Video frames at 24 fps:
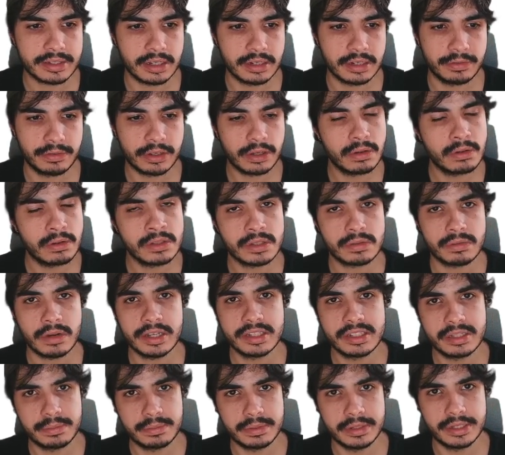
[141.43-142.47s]
And if you go into
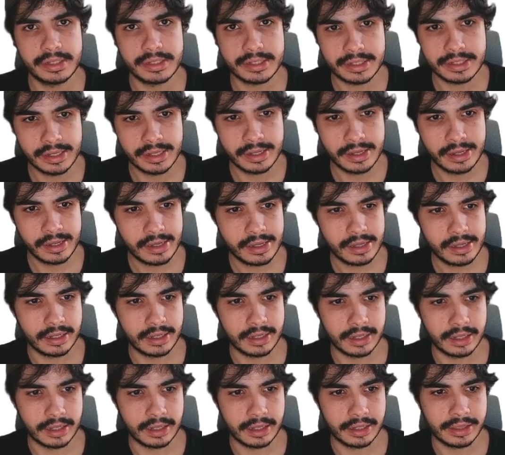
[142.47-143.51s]
recipes,
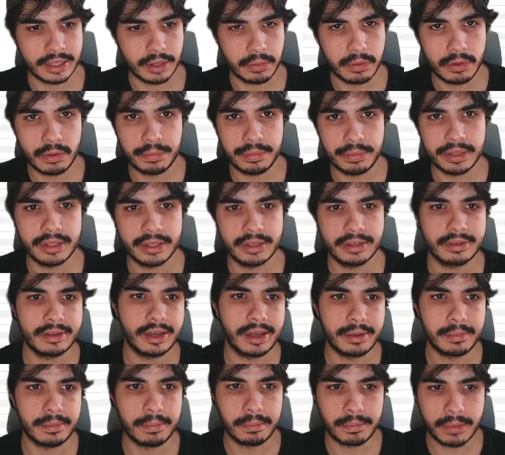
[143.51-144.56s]
there will be
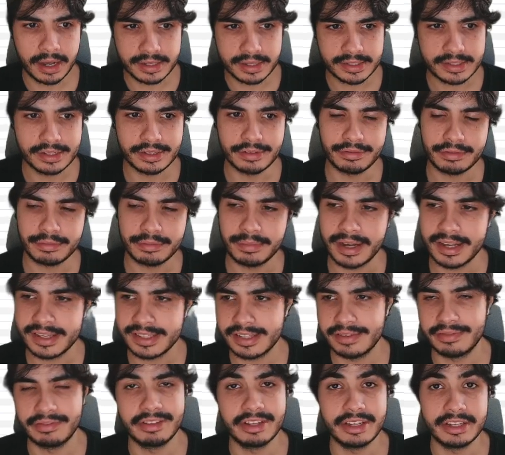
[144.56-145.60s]
a massive
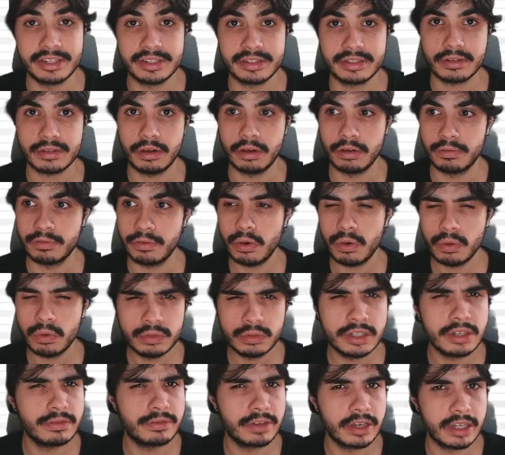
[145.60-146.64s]
list of all
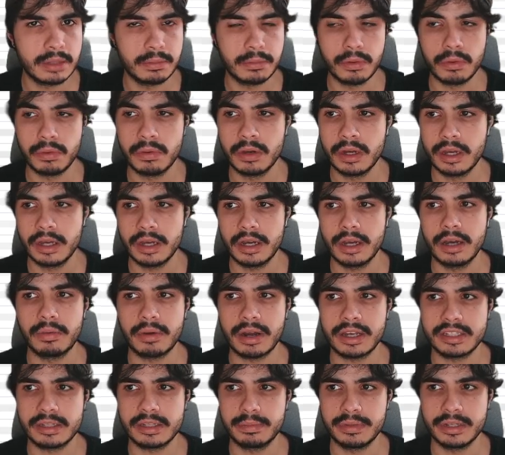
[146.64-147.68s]
the available
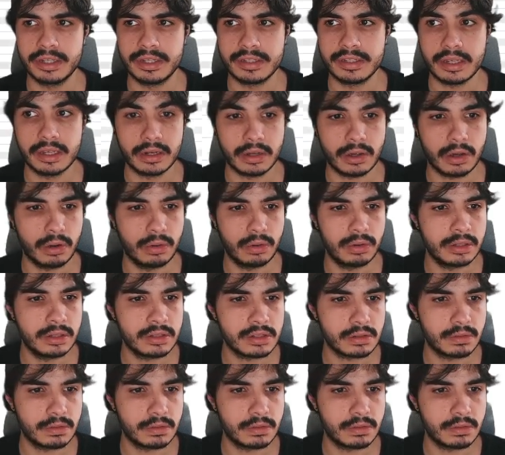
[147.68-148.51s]
recipes in Conan.